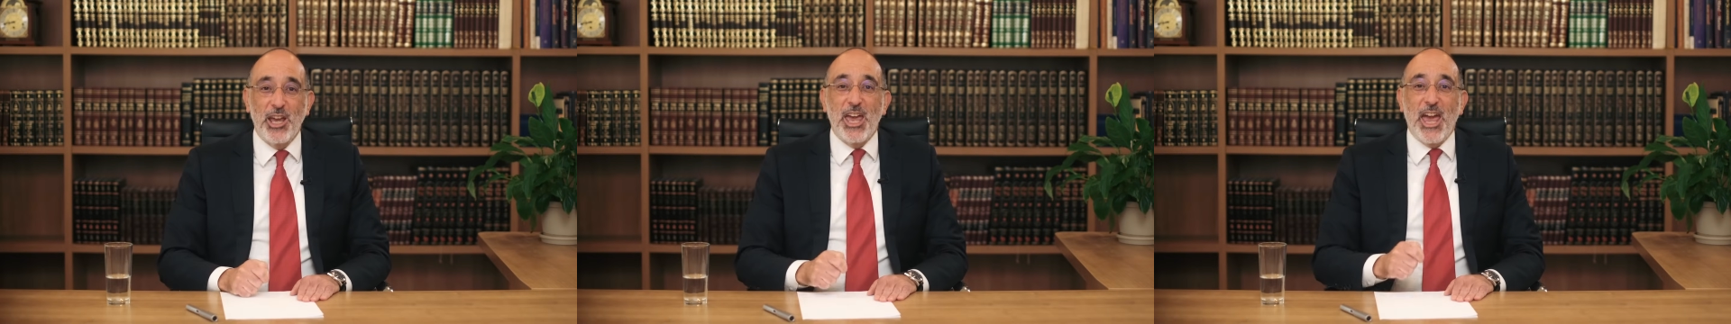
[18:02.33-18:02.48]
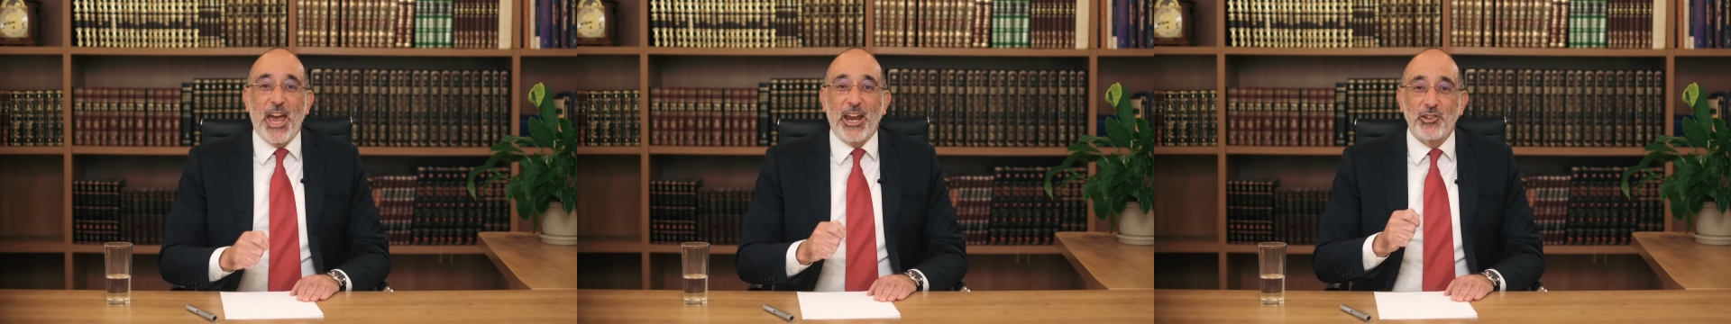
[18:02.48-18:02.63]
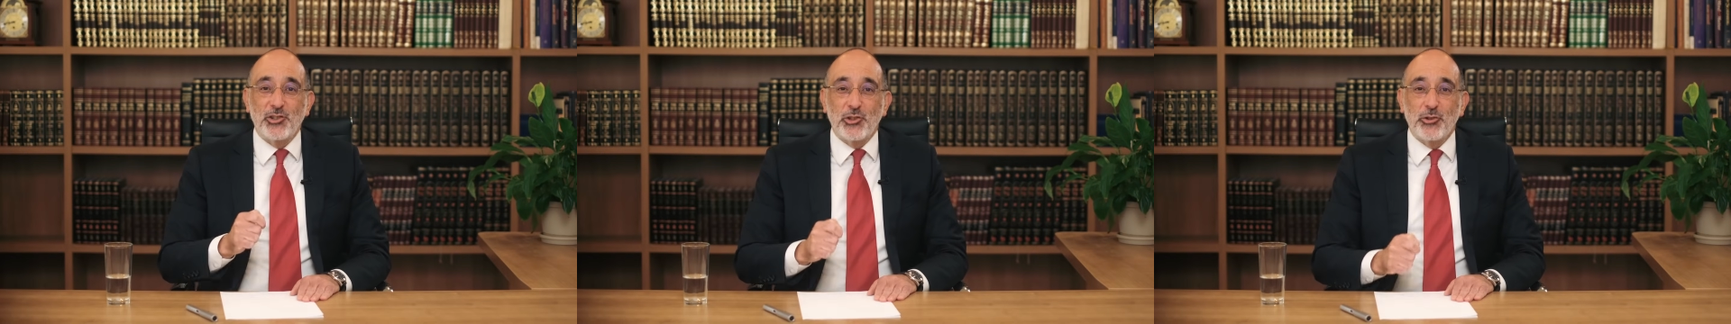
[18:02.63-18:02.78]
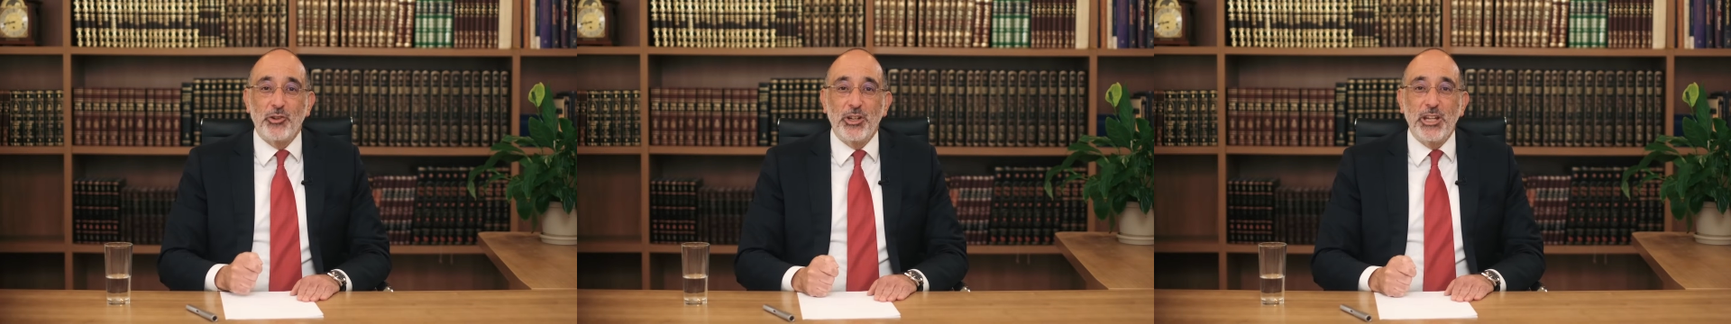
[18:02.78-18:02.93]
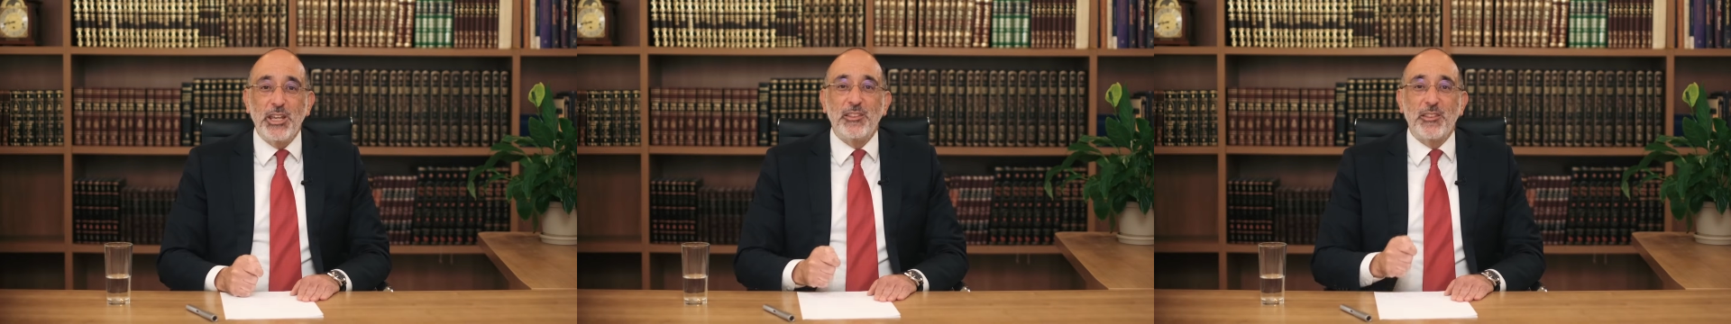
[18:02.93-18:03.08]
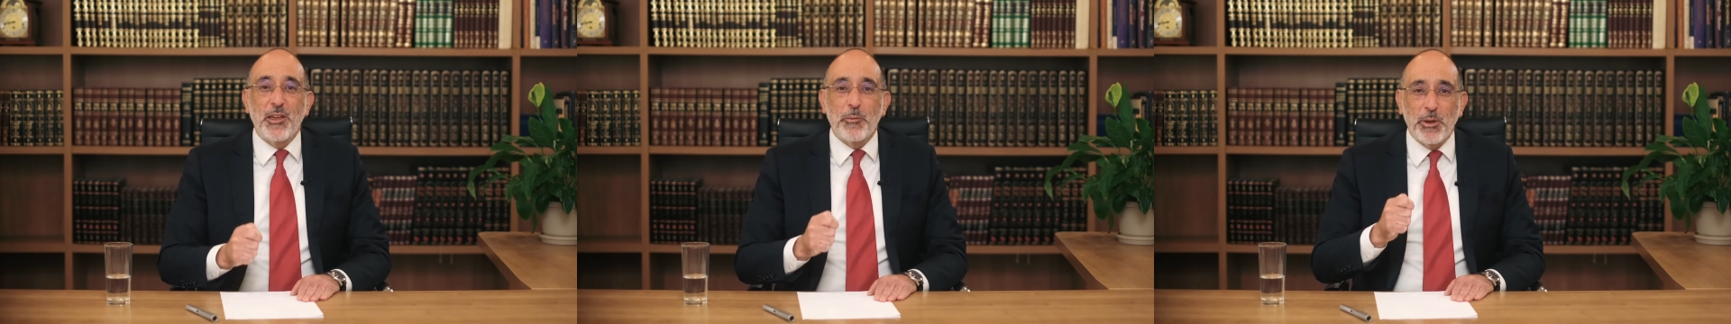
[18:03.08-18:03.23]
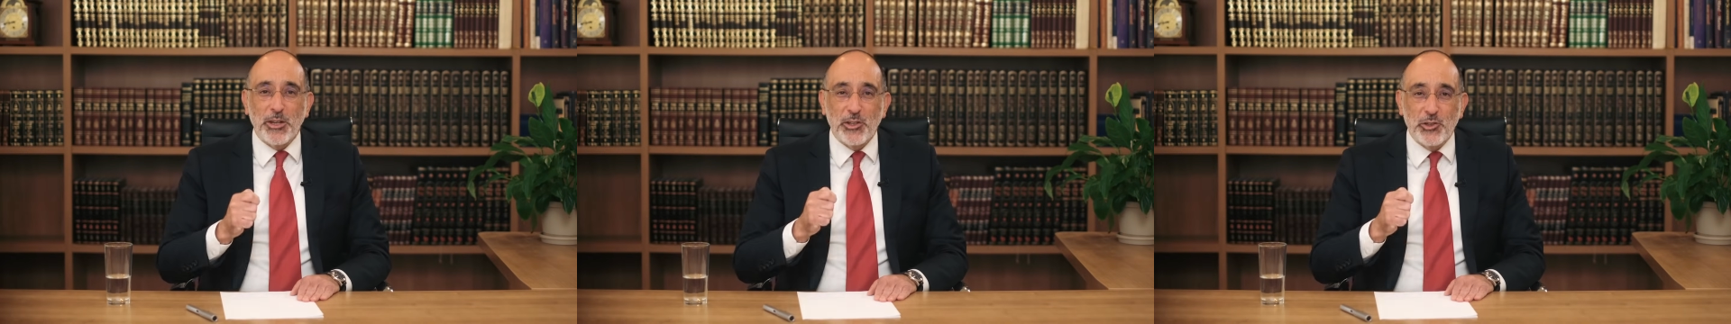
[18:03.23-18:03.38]
and to lead
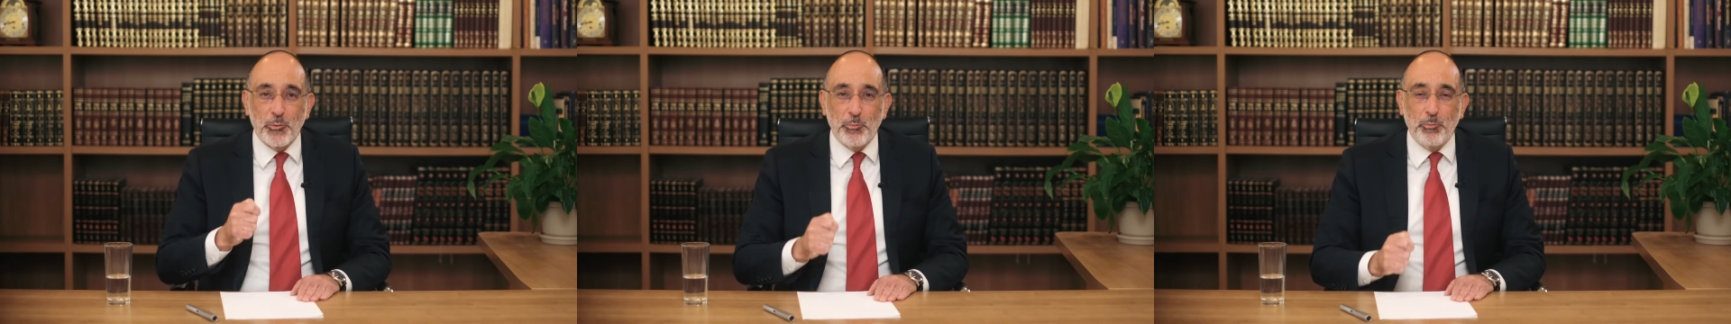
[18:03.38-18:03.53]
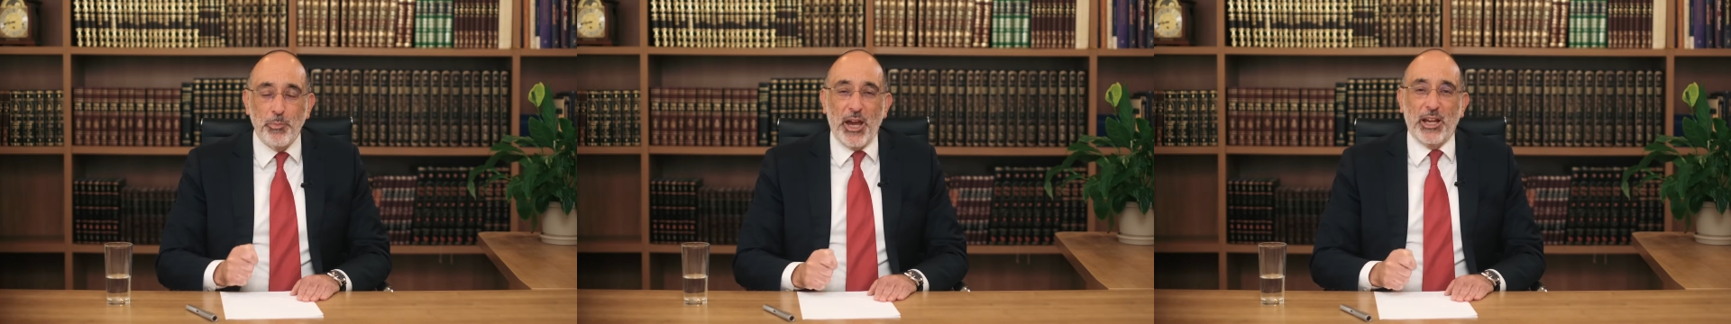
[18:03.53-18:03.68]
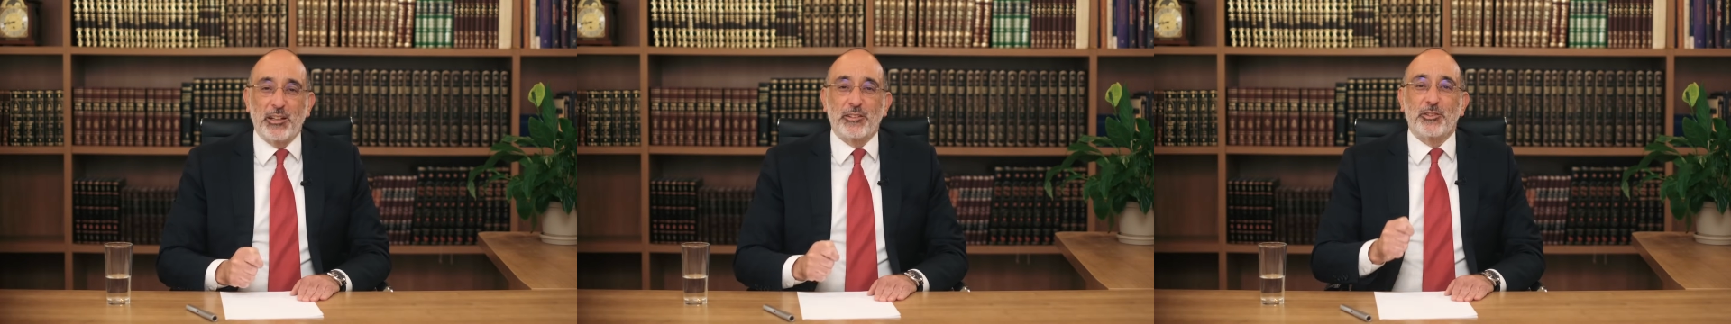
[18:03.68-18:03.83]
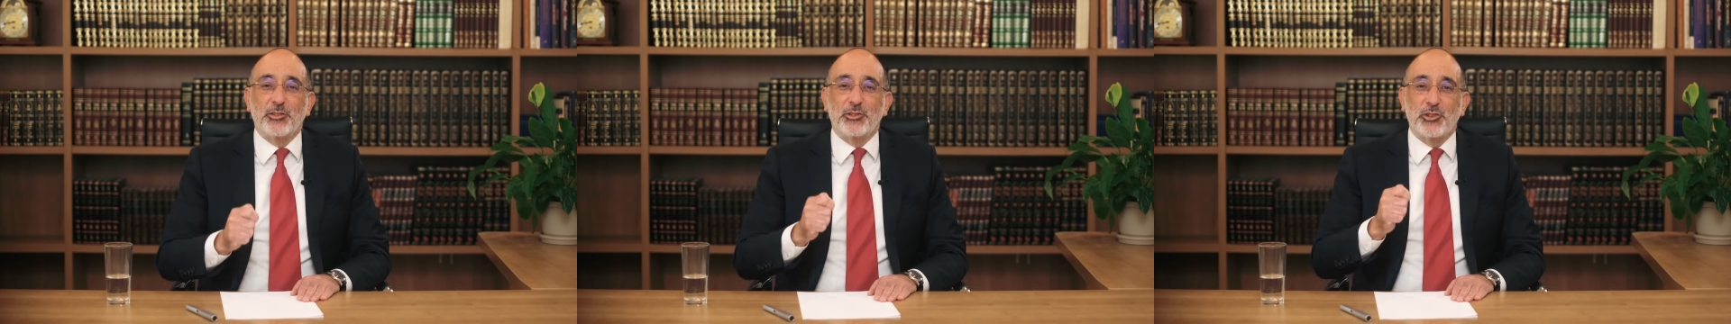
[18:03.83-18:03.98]
them into battle